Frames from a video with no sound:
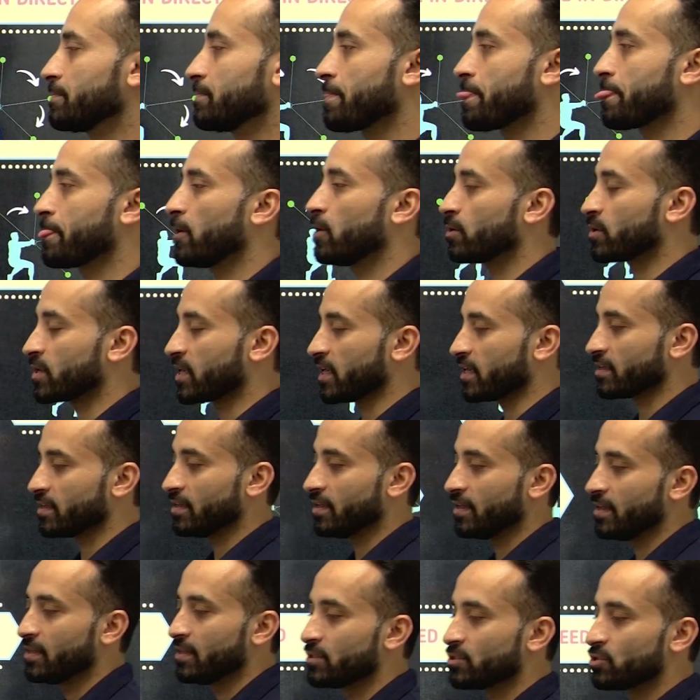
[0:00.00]
Okay,
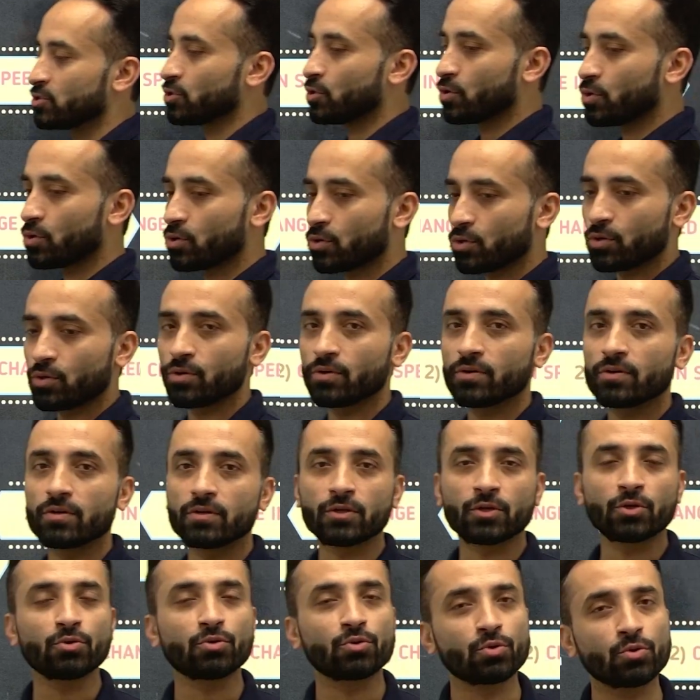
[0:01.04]
so
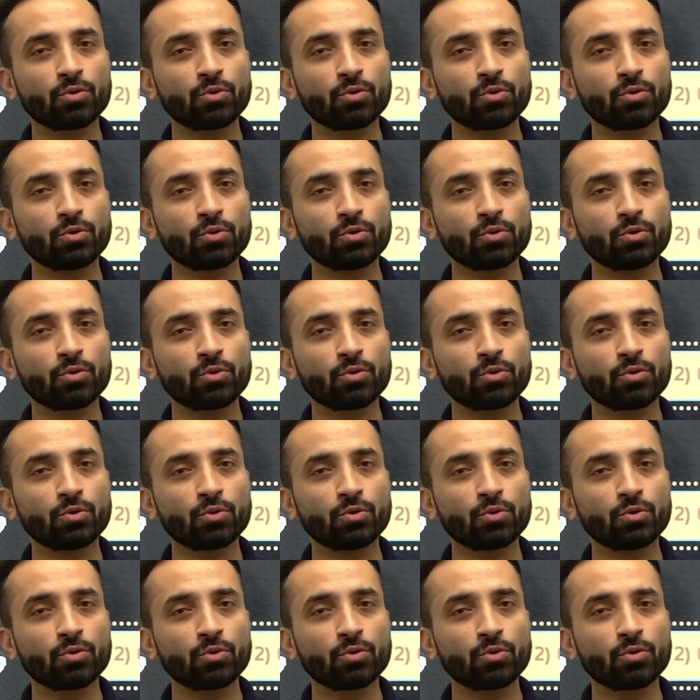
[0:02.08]
you do